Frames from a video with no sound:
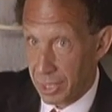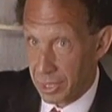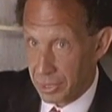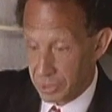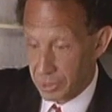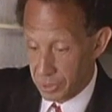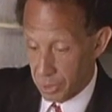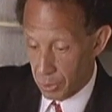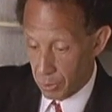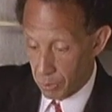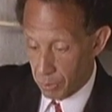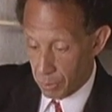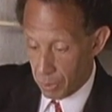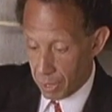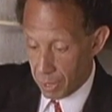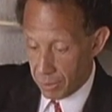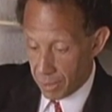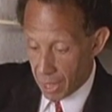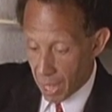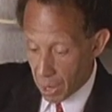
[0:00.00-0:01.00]
So
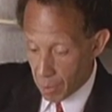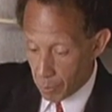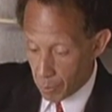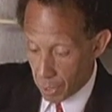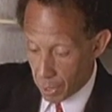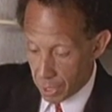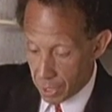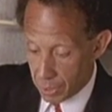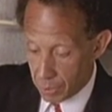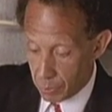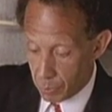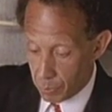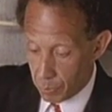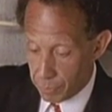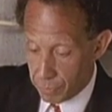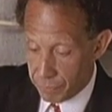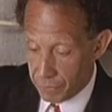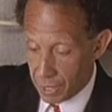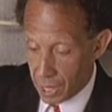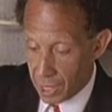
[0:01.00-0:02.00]
in that way,
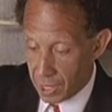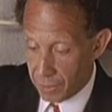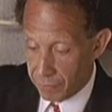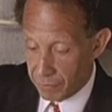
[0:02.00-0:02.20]
we've kind